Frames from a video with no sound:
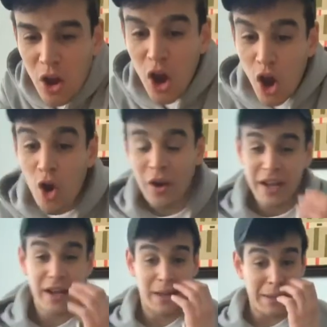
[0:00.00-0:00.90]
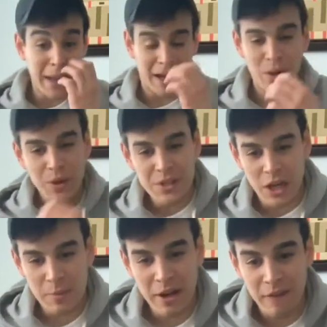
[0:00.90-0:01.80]
Okay, yeah, can we
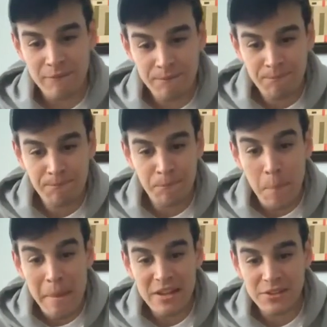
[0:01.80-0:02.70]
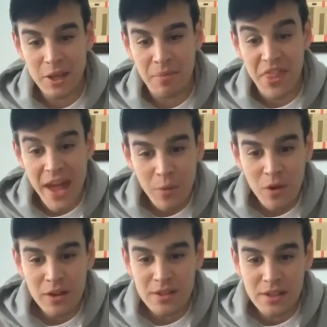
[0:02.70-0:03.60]
talk about how messed up that
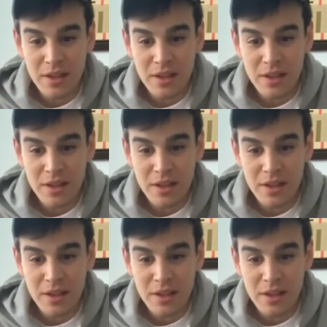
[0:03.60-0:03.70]
was?